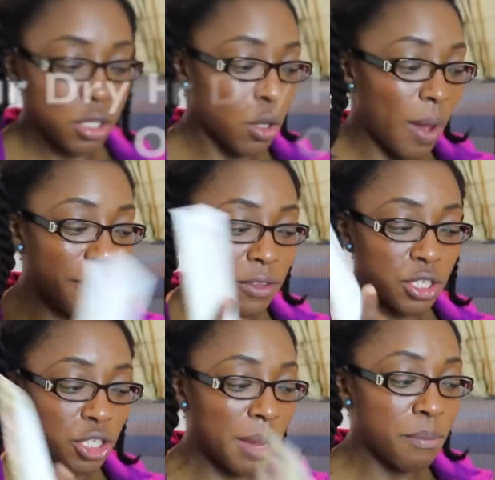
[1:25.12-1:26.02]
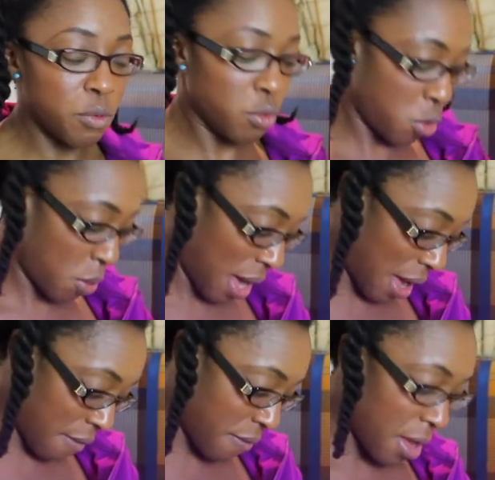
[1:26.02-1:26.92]
So after the shampoo, you
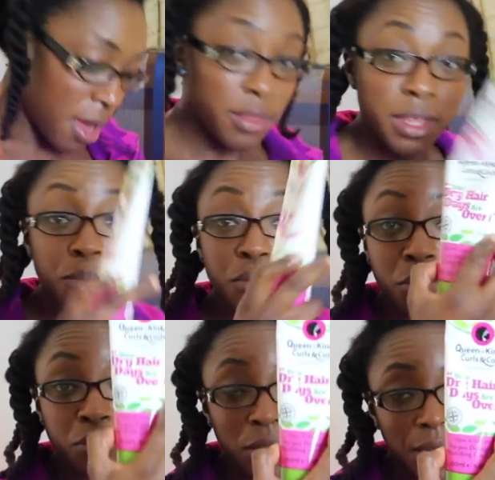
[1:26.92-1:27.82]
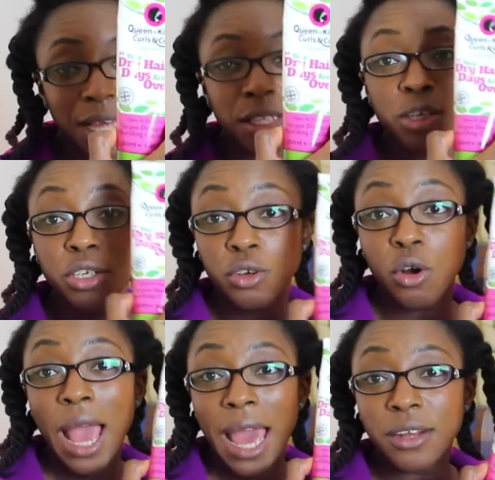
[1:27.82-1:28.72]
have the pre-poo detangler
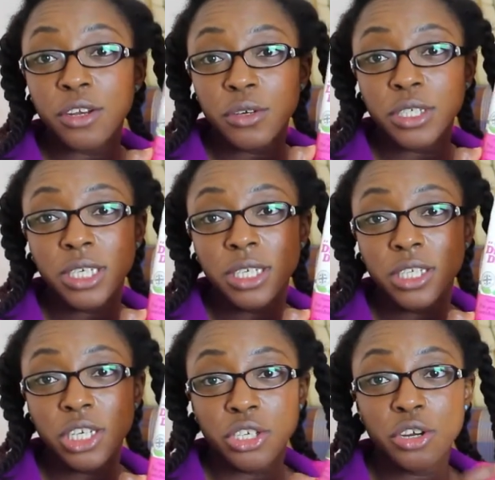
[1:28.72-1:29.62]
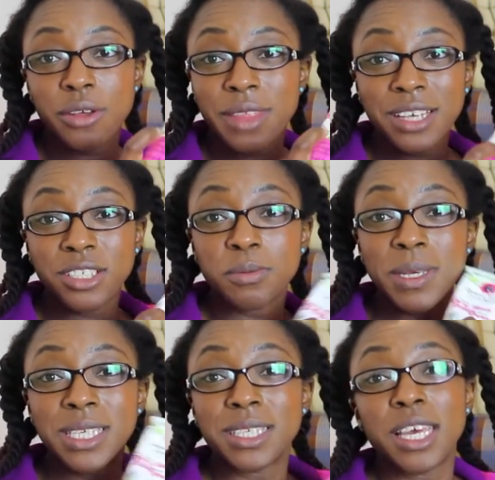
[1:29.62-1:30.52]
and nourishing conditioner and that's just
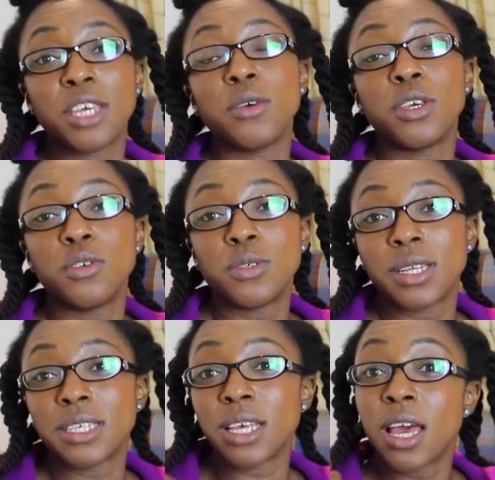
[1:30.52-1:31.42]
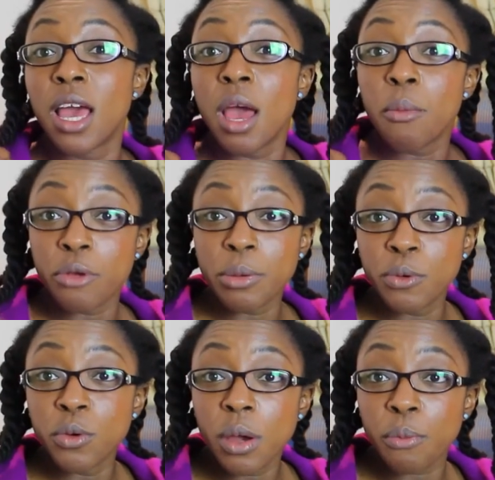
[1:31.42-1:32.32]
basically saying you can use it as a
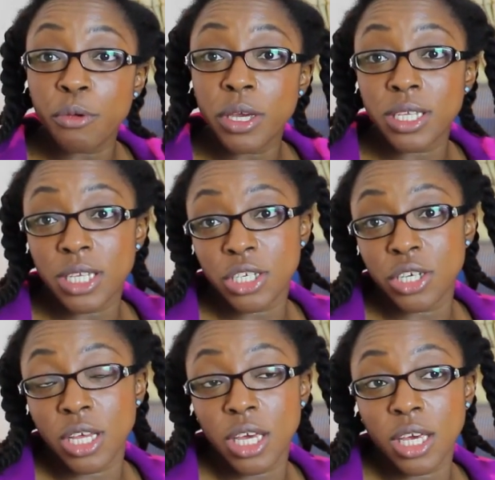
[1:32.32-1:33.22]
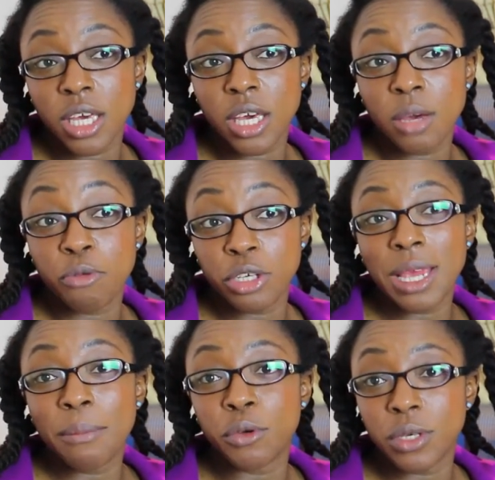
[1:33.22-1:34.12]
pre-poo, a pre-conditioning,
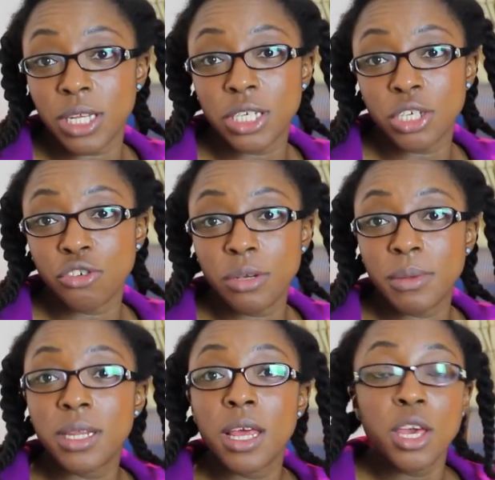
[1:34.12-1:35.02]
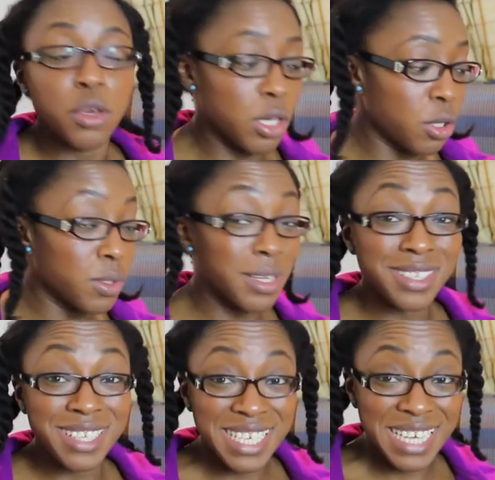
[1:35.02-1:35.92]
pre-shampoo conditioning treatment. You can use it
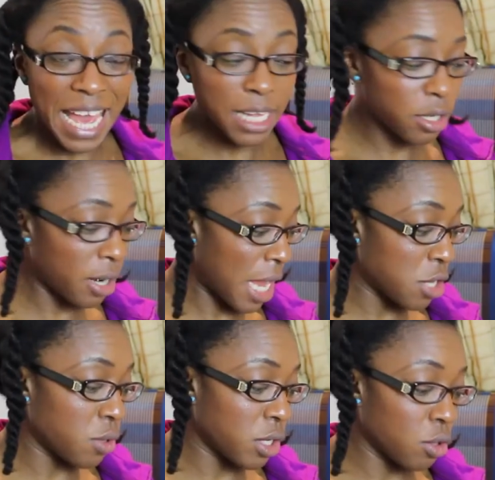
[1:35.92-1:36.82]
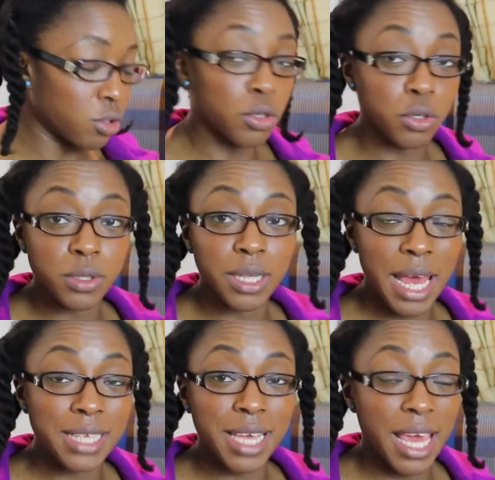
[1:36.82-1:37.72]
as a detangler and you can also use it
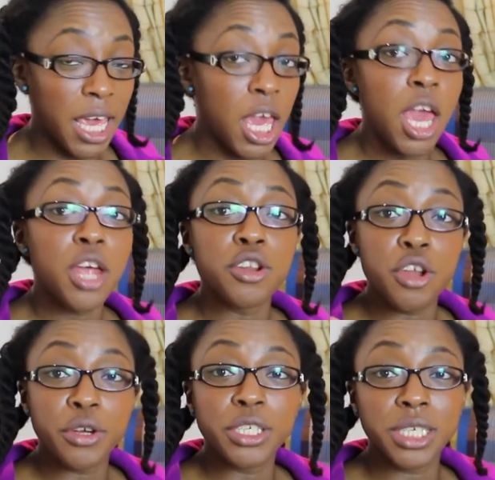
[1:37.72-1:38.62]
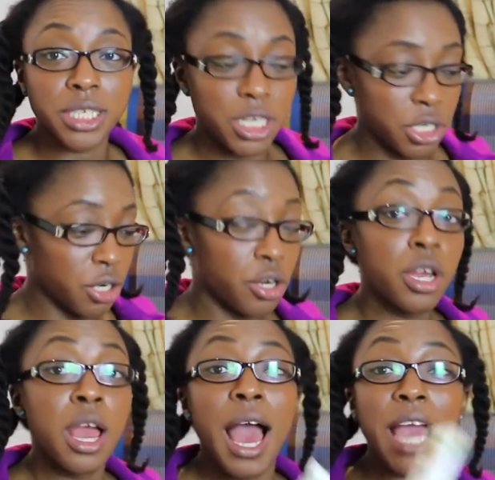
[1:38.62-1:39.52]
as a nourishing
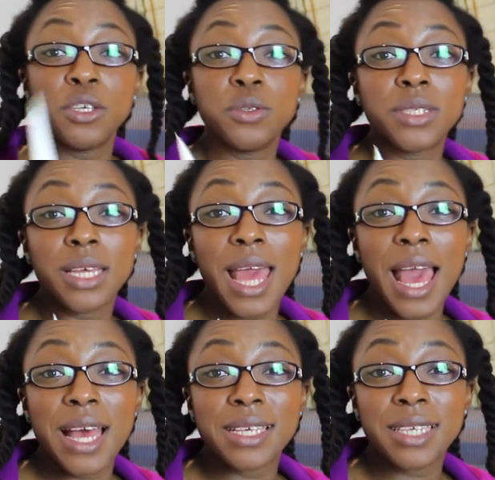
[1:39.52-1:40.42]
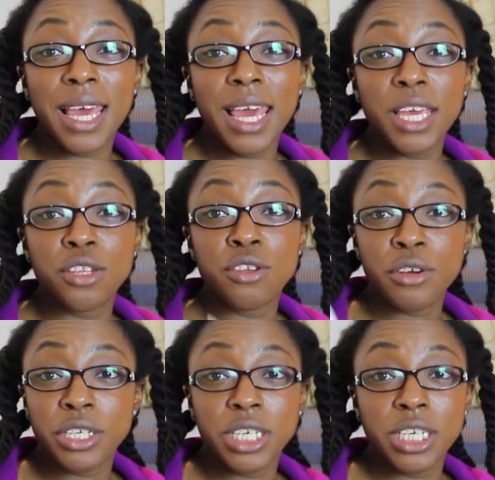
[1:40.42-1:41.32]
conditioner. I used it as a
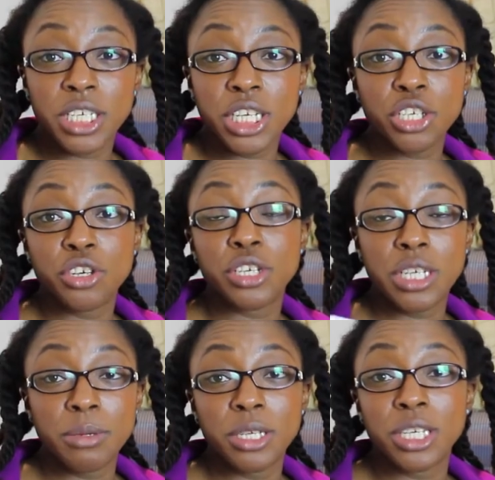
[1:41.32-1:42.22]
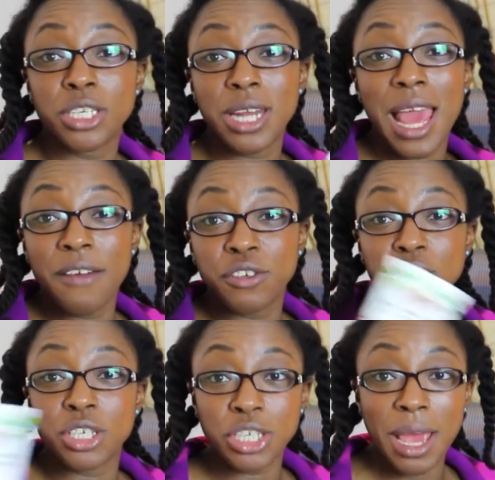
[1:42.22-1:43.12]
nourishing conditioner deep condition
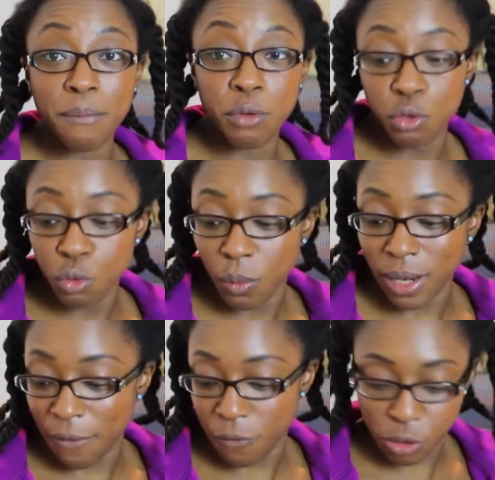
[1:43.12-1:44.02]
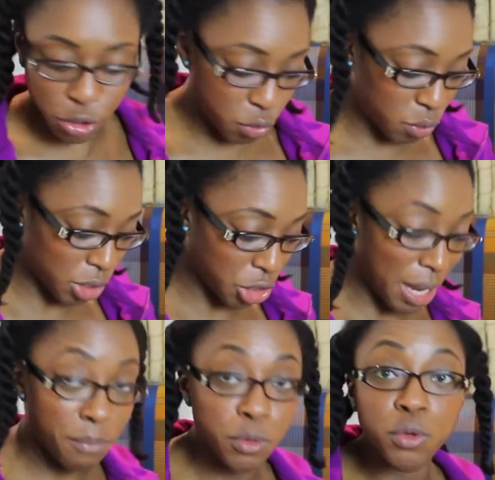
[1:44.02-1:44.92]
after the shampoo. When I first used the
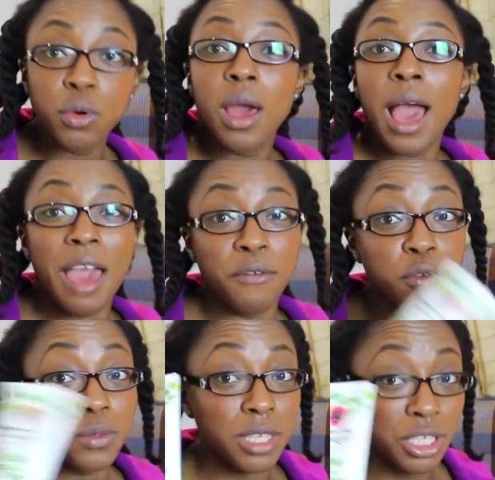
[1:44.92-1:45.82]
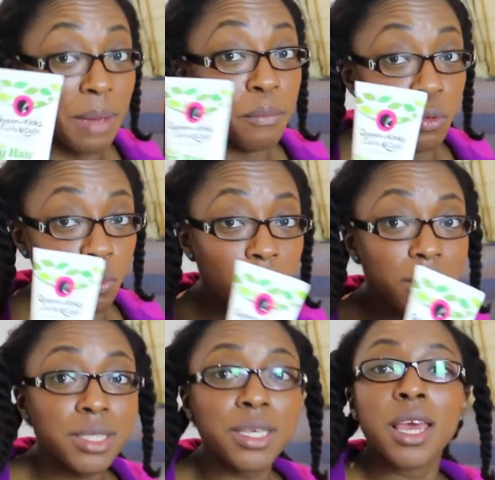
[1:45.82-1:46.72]
shampoo, I've used the shampoo
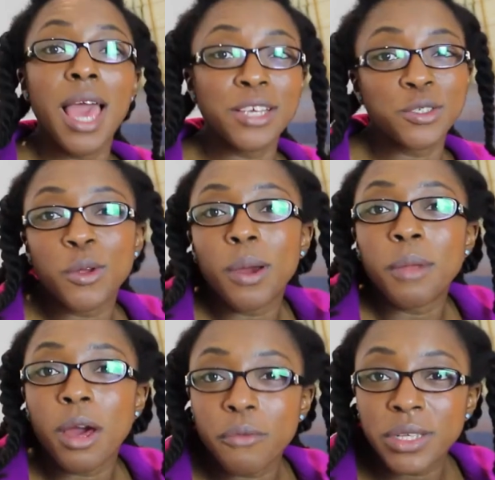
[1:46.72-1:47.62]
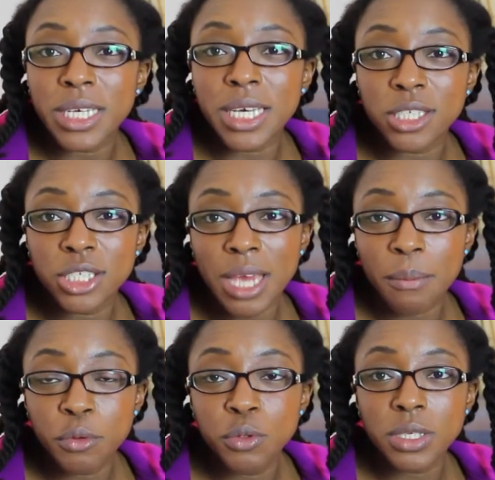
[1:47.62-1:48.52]
once. As you know, I'm not really into
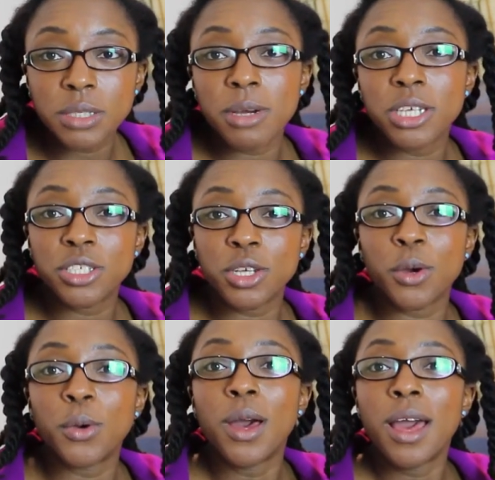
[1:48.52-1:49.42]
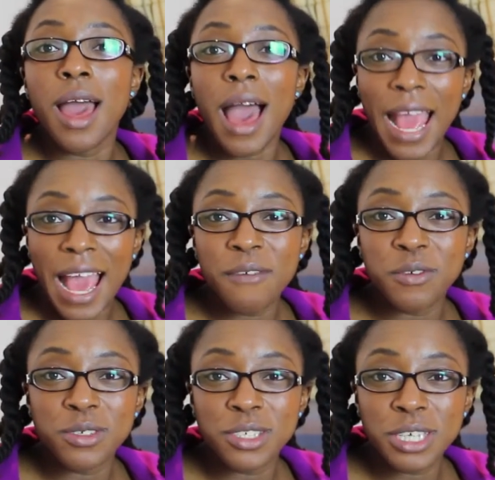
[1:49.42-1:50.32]
shampoos as much, so I
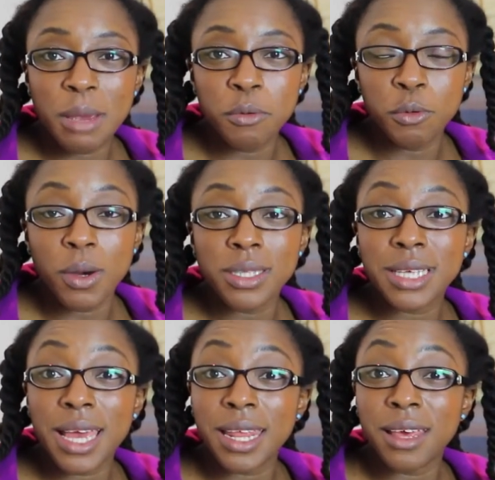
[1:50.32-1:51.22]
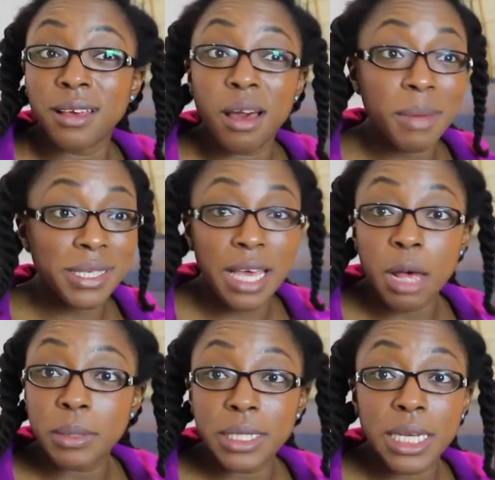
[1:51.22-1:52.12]
have used the shampoo once and it got my
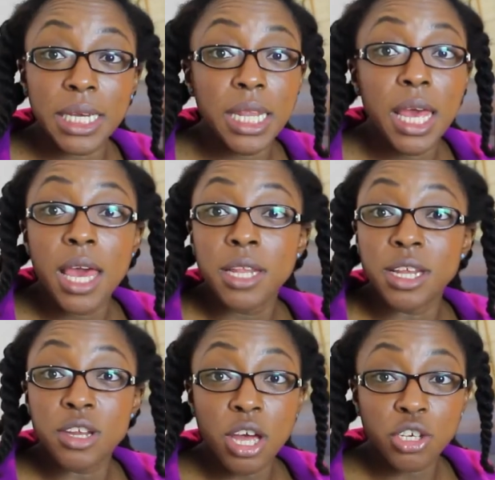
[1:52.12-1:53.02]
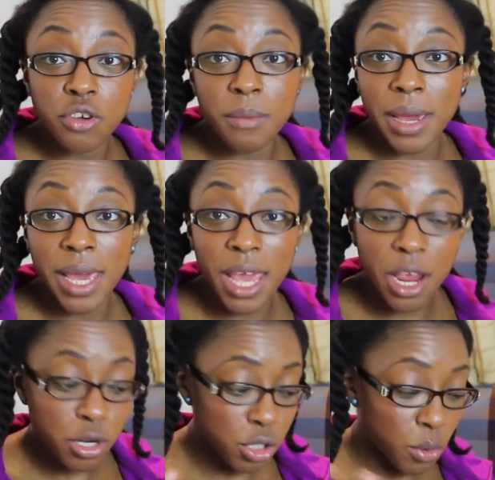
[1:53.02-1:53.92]
scalp clean, did not strip my
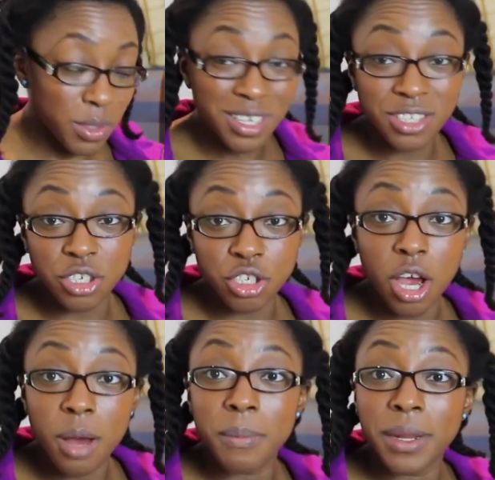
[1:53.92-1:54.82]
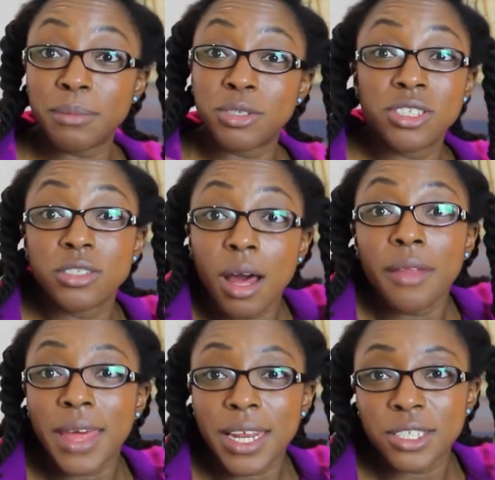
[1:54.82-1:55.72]
hair, so it does the job, but I'm just
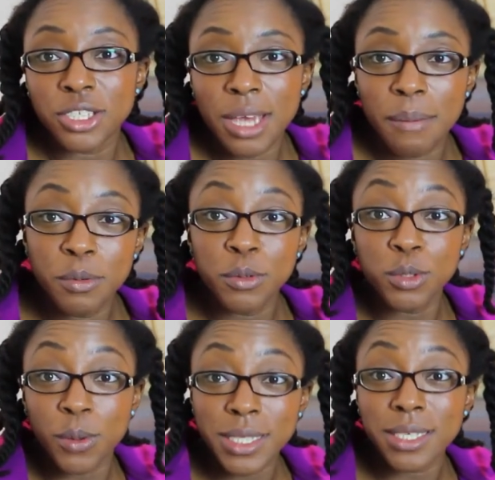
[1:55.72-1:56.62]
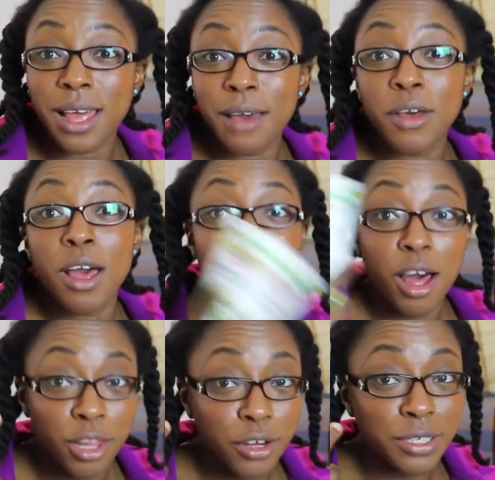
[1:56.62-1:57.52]
not that into shampoo, so I still have
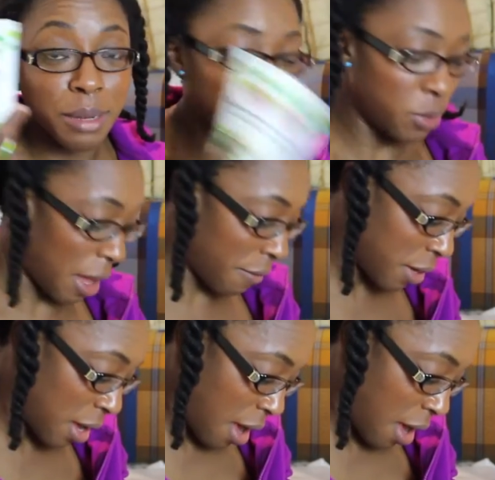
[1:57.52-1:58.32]
a lot of shampoo left.